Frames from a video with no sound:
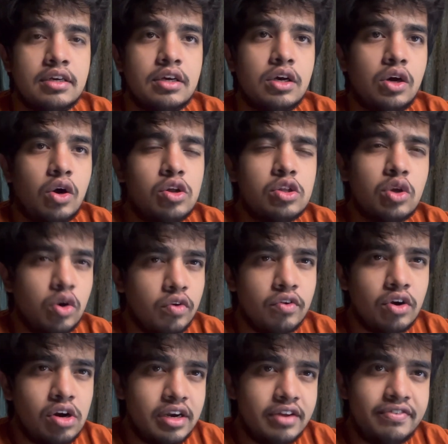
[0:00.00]
Although
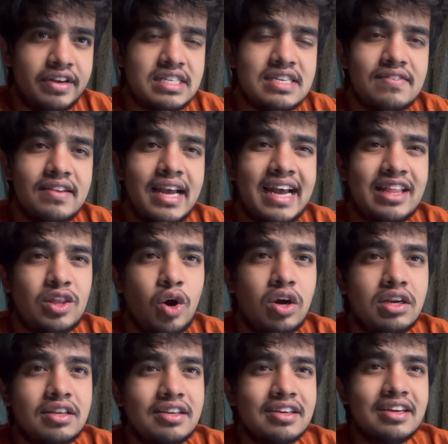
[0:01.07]
overall defensively, I
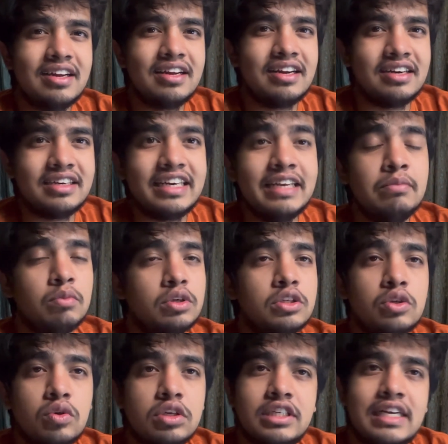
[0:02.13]
thought the team was good.